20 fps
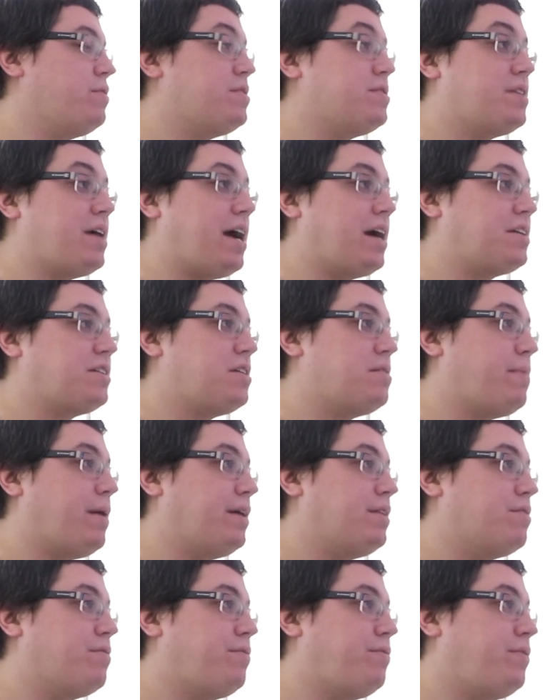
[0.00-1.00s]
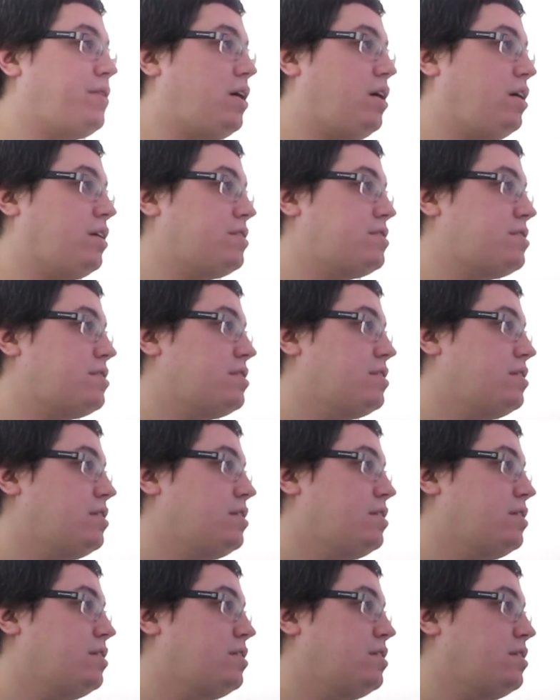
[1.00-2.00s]
which is actually my default.
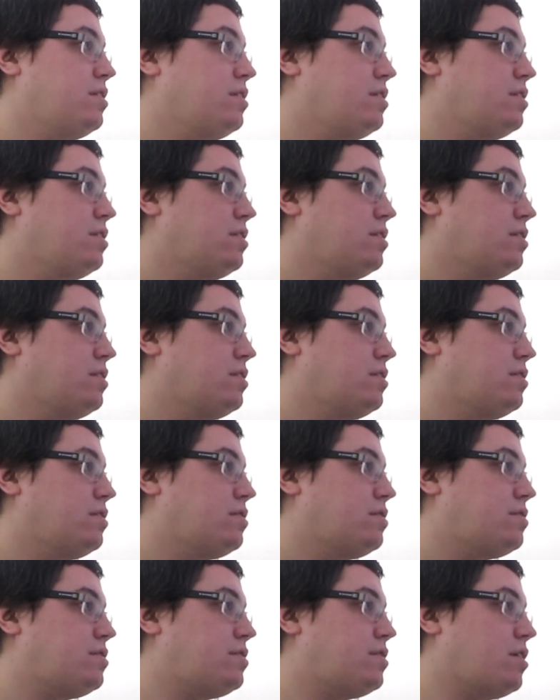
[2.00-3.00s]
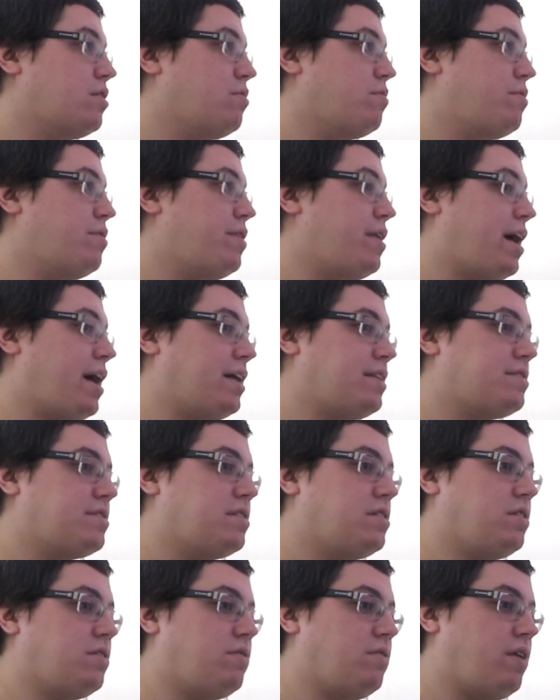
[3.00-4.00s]
So that's
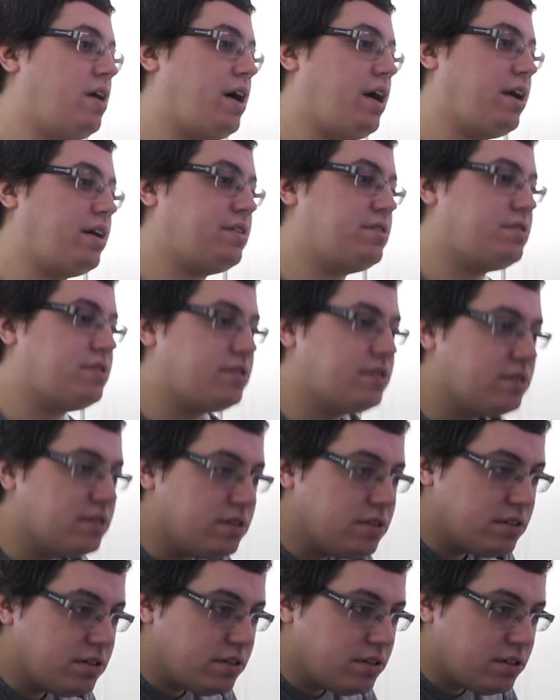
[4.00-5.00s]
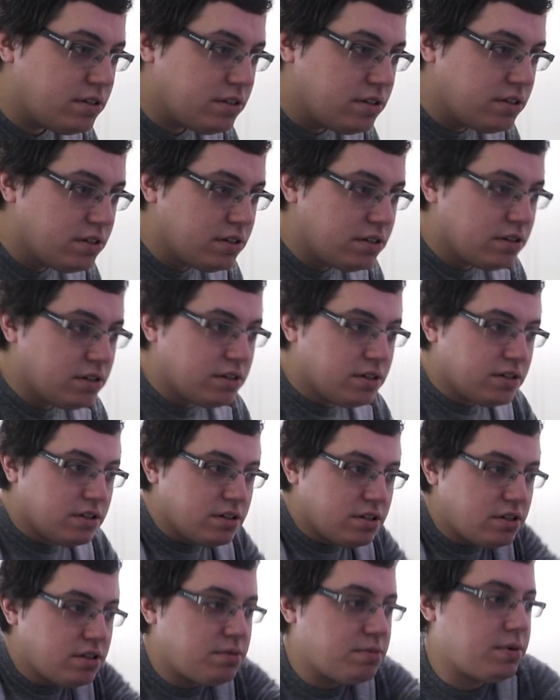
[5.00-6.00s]
correct.
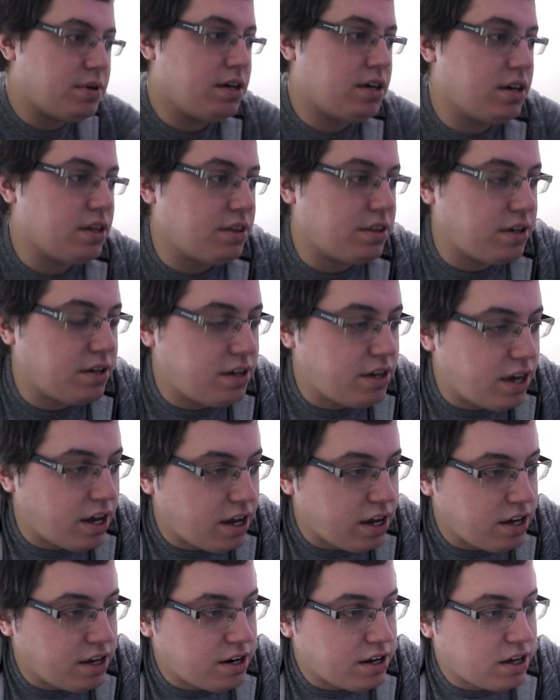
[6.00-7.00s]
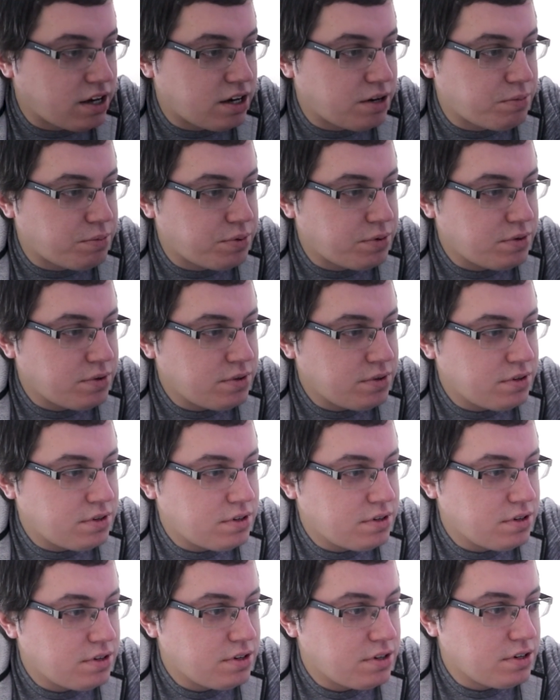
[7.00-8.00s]
Let me get the gain up.
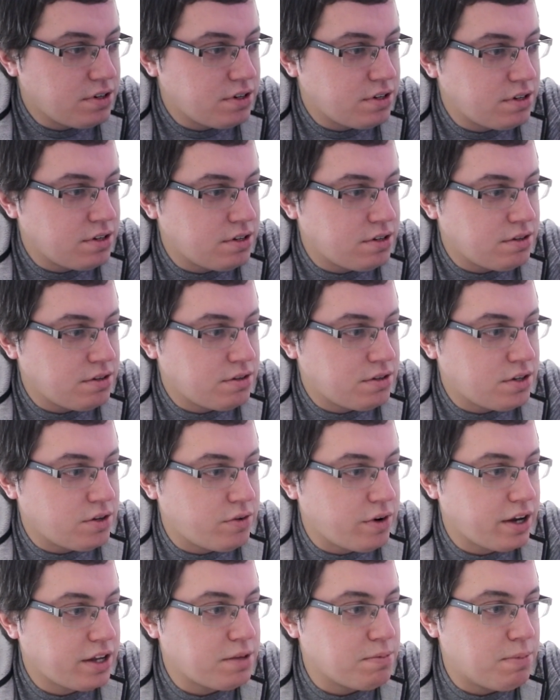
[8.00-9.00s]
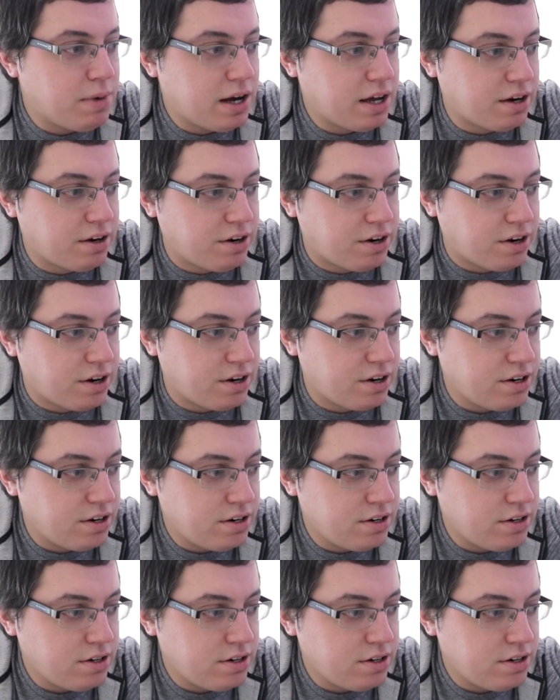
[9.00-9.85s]
Direct monitor.